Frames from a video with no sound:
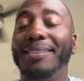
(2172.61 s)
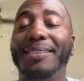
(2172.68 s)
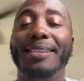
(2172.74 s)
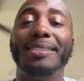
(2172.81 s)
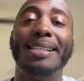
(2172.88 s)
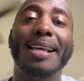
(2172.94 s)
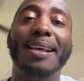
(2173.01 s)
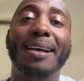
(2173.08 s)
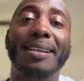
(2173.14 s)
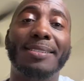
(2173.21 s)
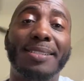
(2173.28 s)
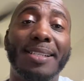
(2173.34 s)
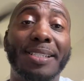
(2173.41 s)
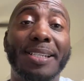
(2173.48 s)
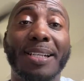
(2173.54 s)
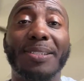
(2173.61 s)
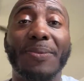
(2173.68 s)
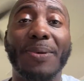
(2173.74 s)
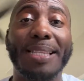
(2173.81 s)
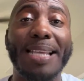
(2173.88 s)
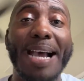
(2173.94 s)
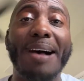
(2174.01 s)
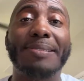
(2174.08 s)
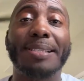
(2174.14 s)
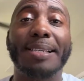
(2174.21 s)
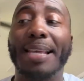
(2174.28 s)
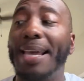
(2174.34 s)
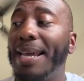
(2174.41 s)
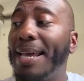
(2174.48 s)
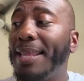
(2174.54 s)
is the Gixxer
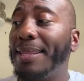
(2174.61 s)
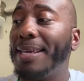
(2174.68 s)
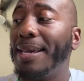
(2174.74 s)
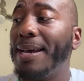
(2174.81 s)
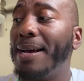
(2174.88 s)
1000 and the